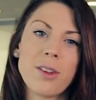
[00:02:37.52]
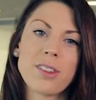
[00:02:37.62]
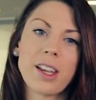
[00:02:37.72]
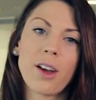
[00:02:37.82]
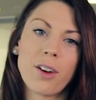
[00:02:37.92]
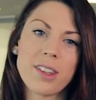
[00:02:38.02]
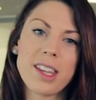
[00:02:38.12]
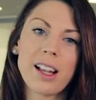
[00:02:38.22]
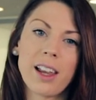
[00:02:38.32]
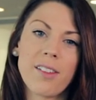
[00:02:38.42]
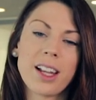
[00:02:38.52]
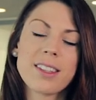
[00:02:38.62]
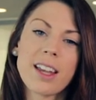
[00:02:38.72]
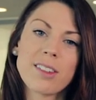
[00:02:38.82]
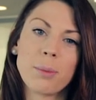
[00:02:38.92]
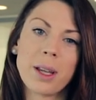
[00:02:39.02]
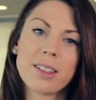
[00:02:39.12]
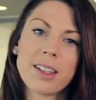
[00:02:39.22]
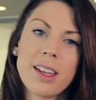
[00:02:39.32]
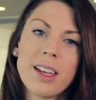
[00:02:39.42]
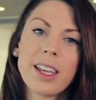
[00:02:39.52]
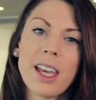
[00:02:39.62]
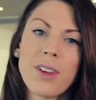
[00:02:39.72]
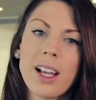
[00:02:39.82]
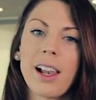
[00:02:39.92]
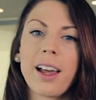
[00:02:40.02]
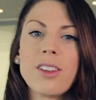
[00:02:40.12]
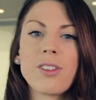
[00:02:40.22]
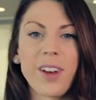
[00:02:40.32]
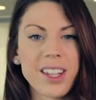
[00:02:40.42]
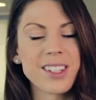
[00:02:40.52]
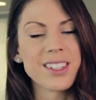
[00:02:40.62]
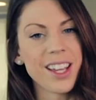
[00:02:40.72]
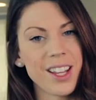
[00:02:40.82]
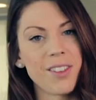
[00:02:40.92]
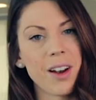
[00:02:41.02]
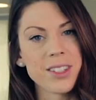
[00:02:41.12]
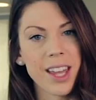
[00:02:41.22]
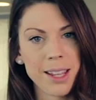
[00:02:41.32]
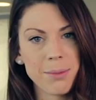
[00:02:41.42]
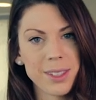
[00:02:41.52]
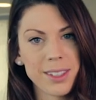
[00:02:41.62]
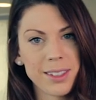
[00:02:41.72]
used in currency clearing and settlement, giving clients faster turnaround times.